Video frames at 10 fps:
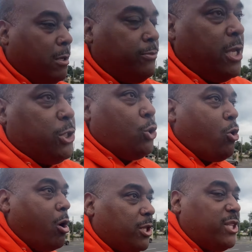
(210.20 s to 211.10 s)
They
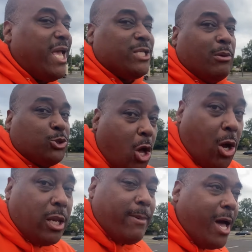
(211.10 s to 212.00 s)
do all the things I'm
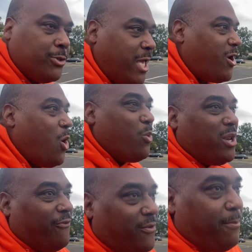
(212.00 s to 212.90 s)
talking about, they're going to win
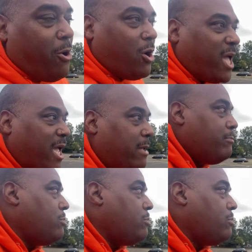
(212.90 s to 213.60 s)
the football game.